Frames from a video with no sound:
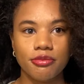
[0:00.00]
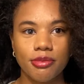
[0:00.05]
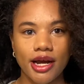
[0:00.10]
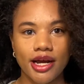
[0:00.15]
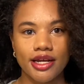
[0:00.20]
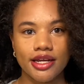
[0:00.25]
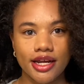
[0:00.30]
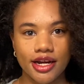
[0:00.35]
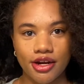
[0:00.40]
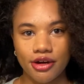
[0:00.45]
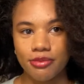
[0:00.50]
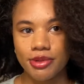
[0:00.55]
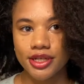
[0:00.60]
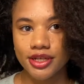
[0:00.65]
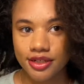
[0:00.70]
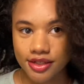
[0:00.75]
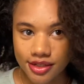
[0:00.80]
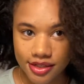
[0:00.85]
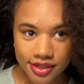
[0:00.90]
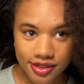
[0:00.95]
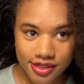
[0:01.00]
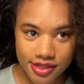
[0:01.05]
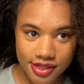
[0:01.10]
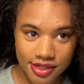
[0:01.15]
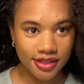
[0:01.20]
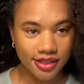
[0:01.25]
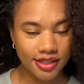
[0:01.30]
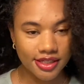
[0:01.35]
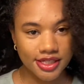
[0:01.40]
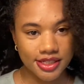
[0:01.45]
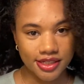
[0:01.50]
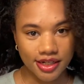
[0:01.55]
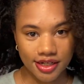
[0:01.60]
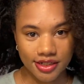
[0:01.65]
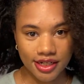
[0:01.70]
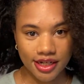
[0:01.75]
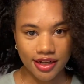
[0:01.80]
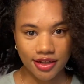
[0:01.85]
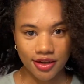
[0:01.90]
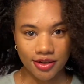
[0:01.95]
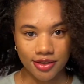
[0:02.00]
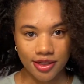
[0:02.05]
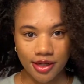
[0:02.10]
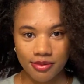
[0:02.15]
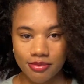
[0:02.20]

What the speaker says: my hair because this is gonna take a long time.